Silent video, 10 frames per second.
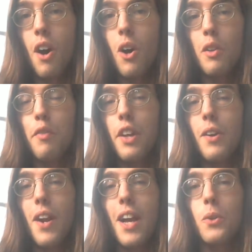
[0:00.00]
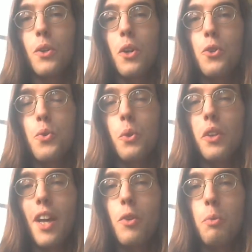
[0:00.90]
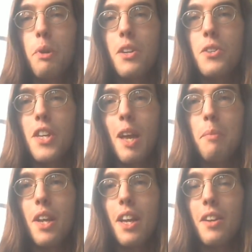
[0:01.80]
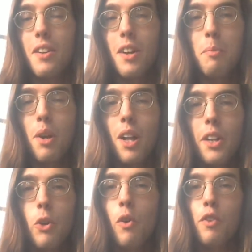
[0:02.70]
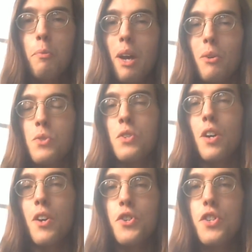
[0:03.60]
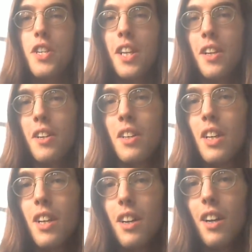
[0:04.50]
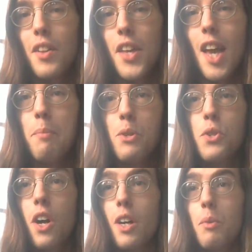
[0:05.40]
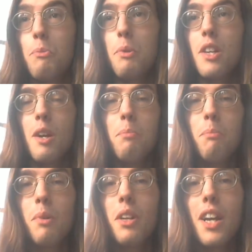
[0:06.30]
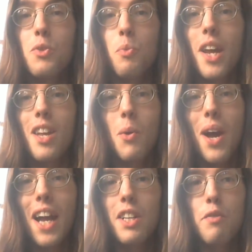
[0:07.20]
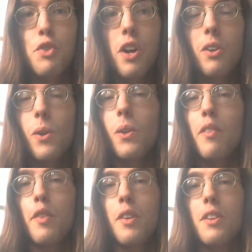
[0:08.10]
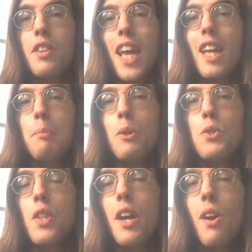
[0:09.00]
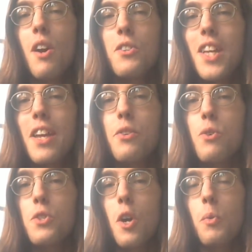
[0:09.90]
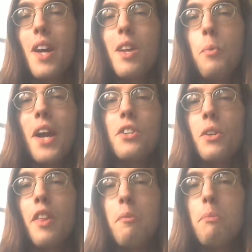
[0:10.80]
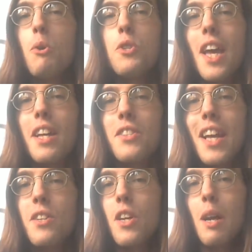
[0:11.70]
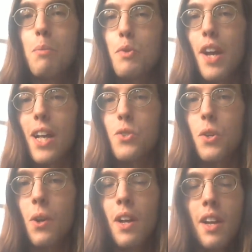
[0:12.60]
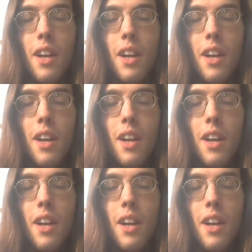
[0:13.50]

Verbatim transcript: All of their agricultural land would be contaminated. Uh, would probably go over the mountains in Argentina. Uh, the Amazon would become a nice radioactive jungle if the animals there aren't dangerous already. Wait till they mutate 10 times faster.